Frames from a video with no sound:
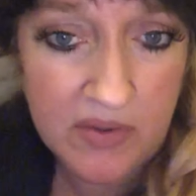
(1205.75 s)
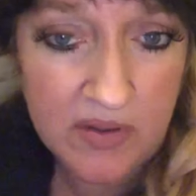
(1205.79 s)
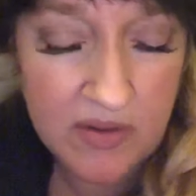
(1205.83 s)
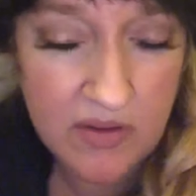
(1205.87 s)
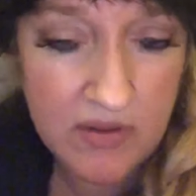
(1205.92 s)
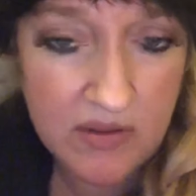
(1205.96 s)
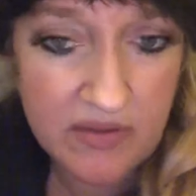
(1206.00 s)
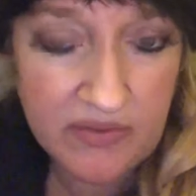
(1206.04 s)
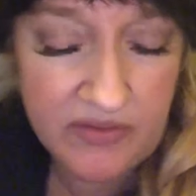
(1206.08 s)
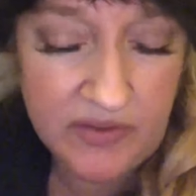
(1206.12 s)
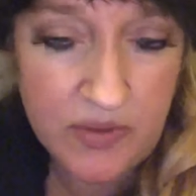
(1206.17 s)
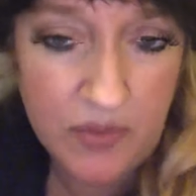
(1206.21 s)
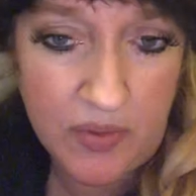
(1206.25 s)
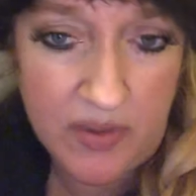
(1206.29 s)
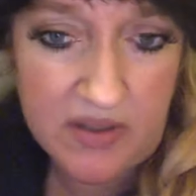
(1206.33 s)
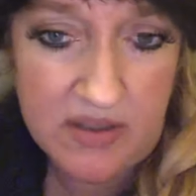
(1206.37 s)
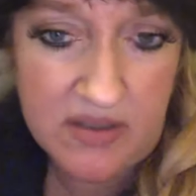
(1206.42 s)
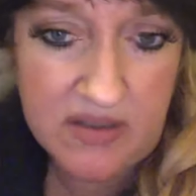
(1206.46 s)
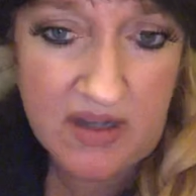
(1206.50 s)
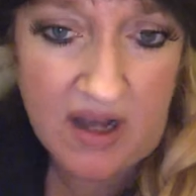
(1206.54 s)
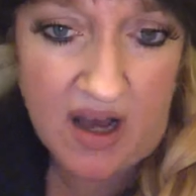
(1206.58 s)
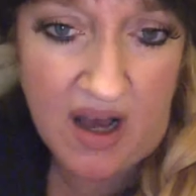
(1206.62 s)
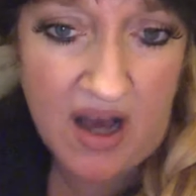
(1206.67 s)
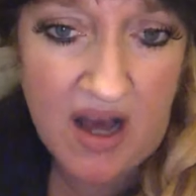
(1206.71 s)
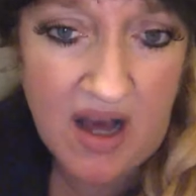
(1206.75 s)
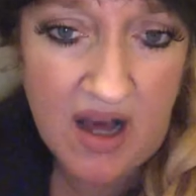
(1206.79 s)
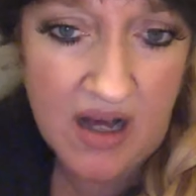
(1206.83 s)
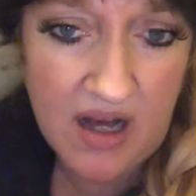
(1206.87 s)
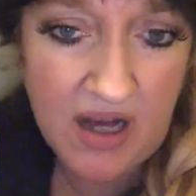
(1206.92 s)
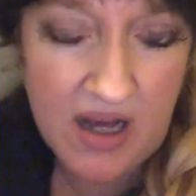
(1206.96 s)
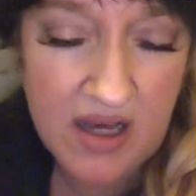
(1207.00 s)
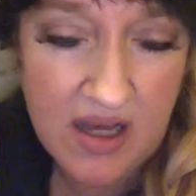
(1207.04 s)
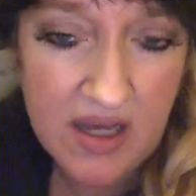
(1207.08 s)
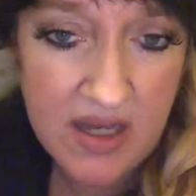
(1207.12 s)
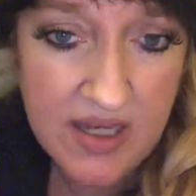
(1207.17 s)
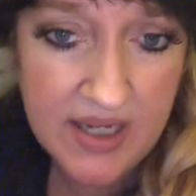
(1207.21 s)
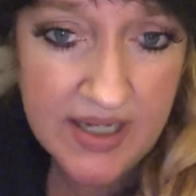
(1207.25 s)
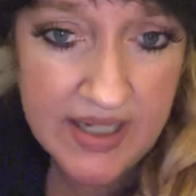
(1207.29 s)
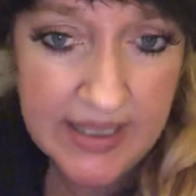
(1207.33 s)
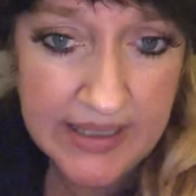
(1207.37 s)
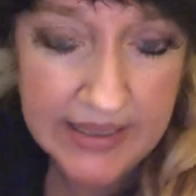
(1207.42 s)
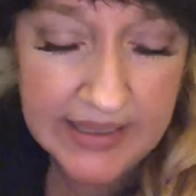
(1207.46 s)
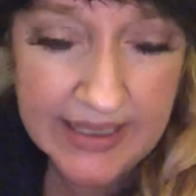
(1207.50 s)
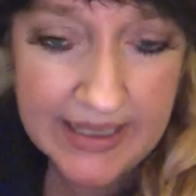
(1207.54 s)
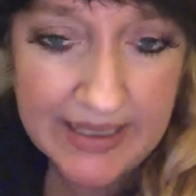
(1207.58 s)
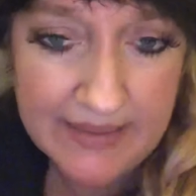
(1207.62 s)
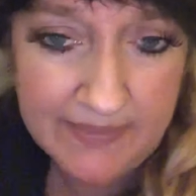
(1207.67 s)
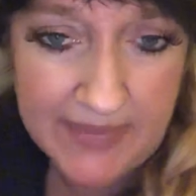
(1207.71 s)
Or if you want to talk,
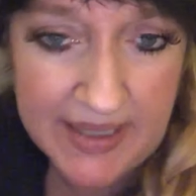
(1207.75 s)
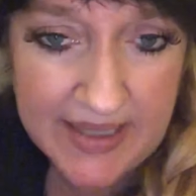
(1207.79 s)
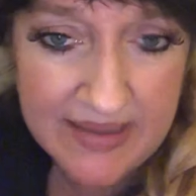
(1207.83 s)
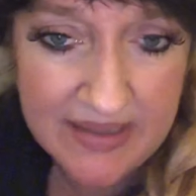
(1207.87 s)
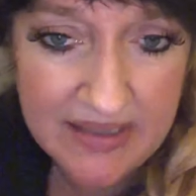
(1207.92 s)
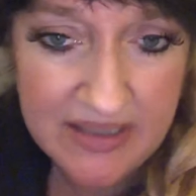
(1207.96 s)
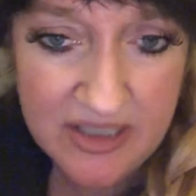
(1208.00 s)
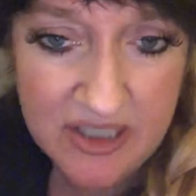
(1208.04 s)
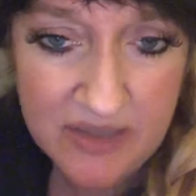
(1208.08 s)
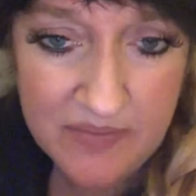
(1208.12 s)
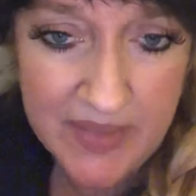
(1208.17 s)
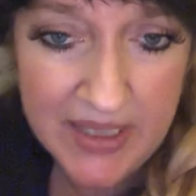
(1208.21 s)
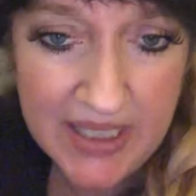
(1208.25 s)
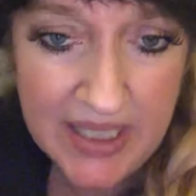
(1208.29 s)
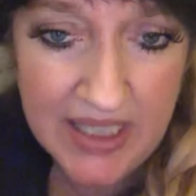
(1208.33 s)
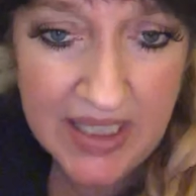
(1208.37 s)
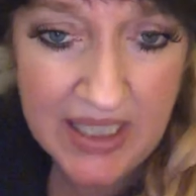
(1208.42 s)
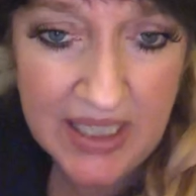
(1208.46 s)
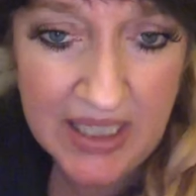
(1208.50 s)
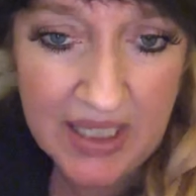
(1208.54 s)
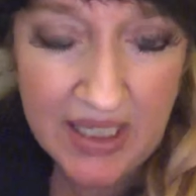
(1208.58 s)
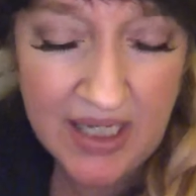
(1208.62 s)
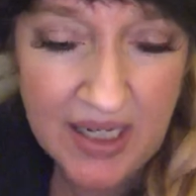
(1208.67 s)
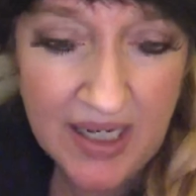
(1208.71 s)
message me,